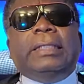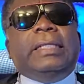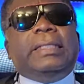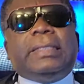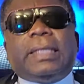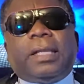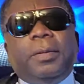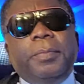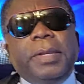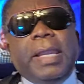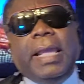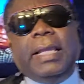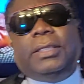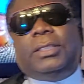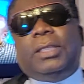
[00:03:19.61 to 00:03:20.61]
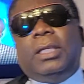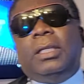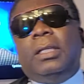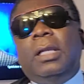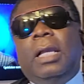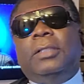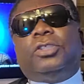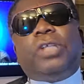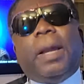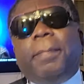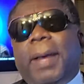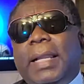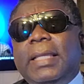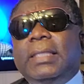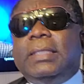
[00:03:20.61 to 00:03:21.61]
discrimination,
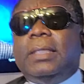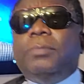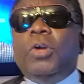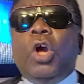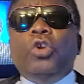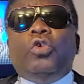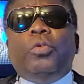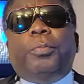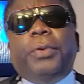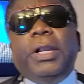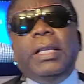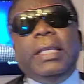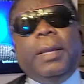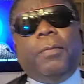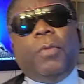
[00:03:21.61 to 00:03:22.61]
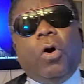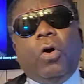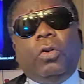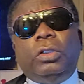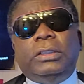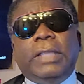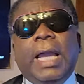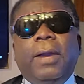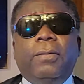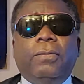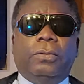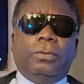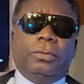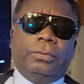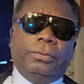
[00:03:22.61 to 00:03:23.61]
tribalism to bring them all down.
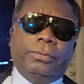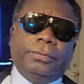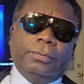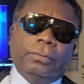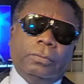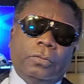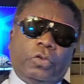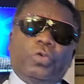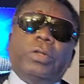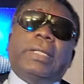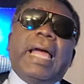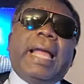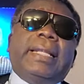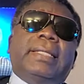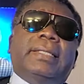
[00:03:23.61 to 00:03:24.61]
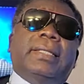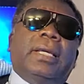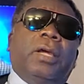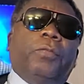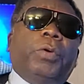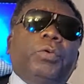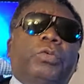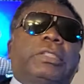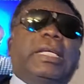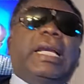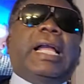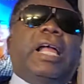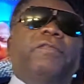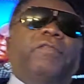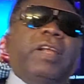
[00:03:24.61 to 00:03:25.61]
So that we will
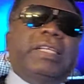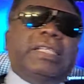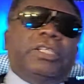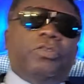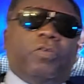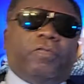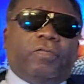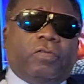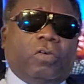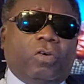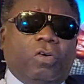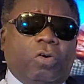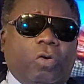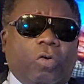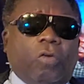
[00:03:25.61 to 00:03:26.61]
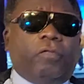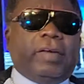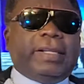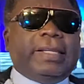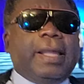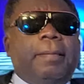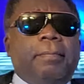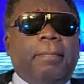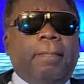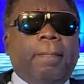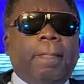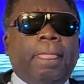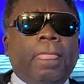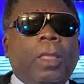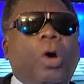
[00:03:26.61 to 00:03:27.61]
take advantage of over them,
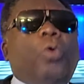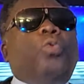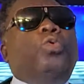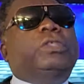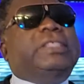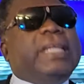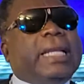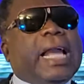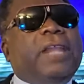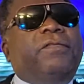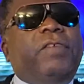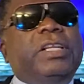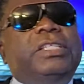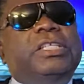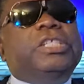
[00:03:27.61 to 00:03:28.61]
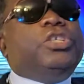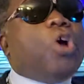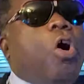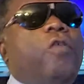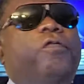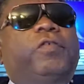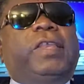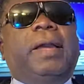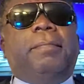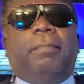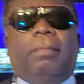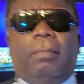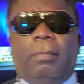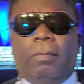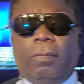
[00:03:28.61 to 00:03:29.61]
or we'll take advantage of
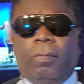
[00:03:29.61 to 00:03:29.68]
them